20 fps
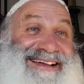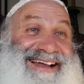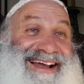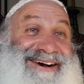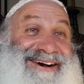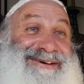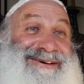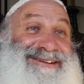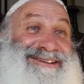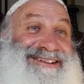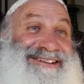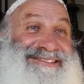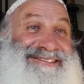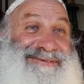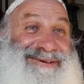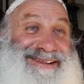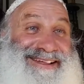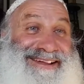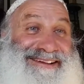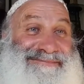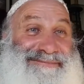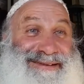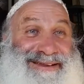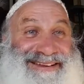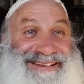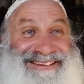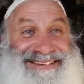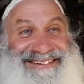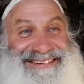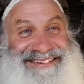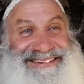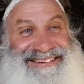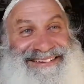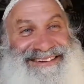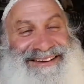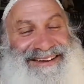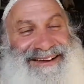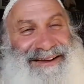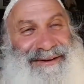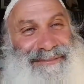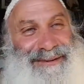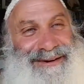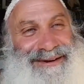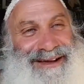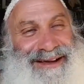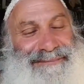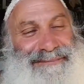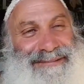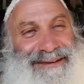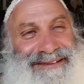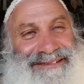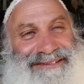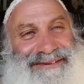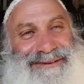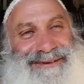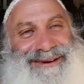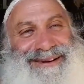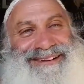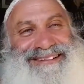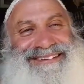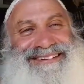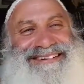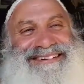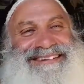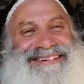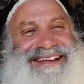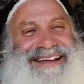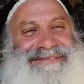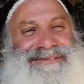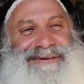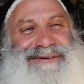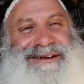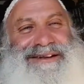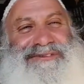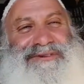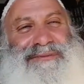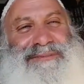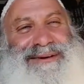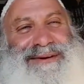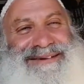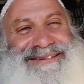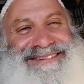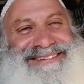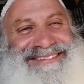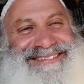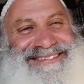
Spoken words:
outlets will have me. But God bless you all and have a great Shabbat.